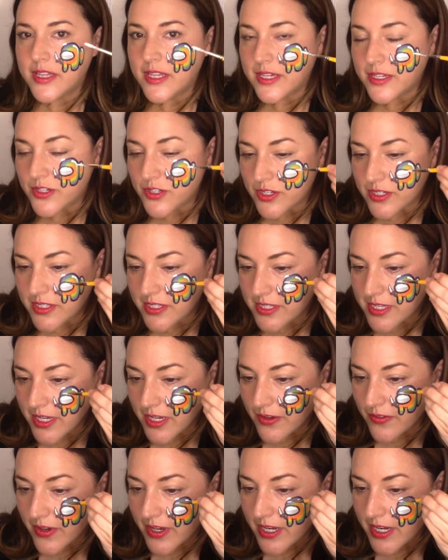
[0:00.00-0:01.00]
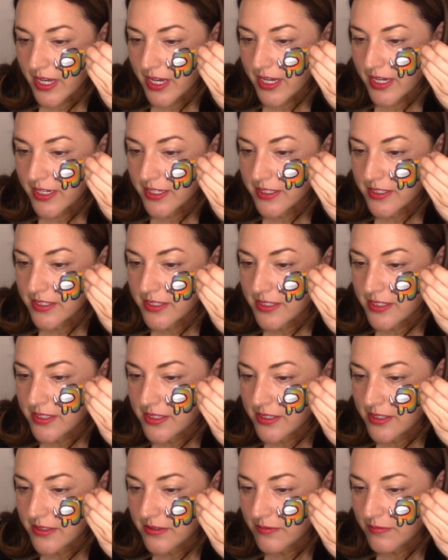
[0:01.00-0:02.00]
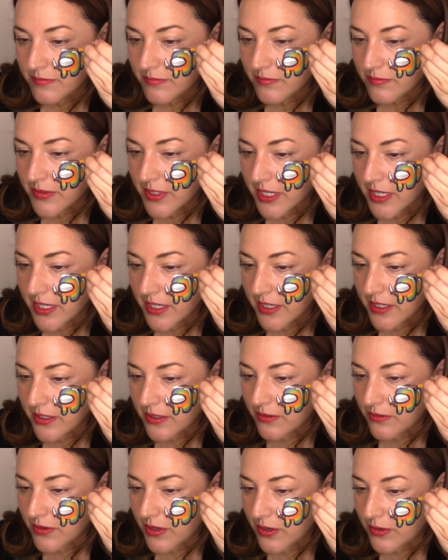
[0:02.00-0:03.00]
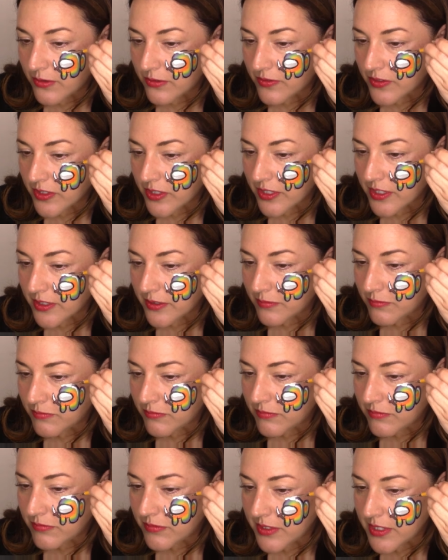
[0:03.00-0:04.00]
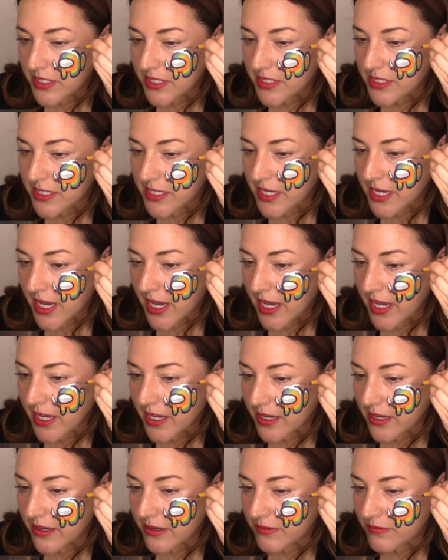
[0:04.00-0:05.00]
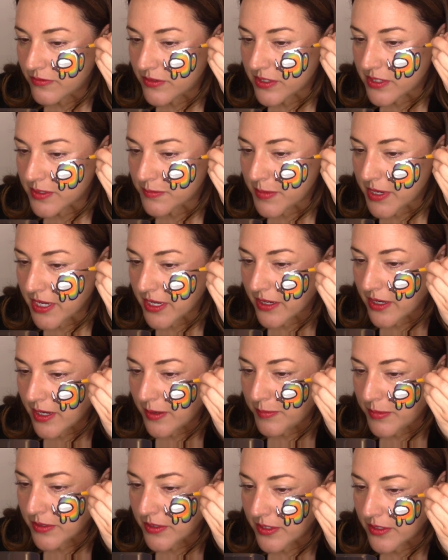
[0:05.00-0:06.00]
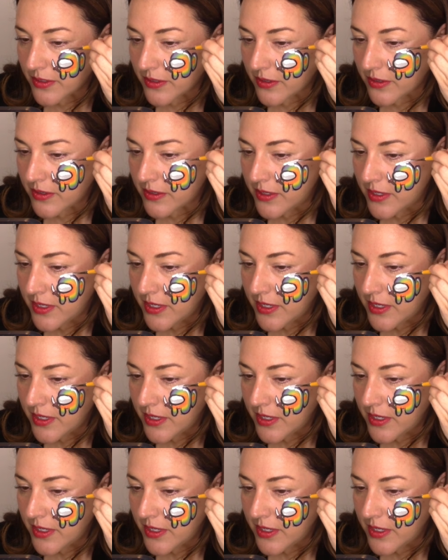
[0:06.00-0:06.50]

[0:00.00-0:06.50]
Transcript: then just think of it as like an over easy egg. Just make a couple little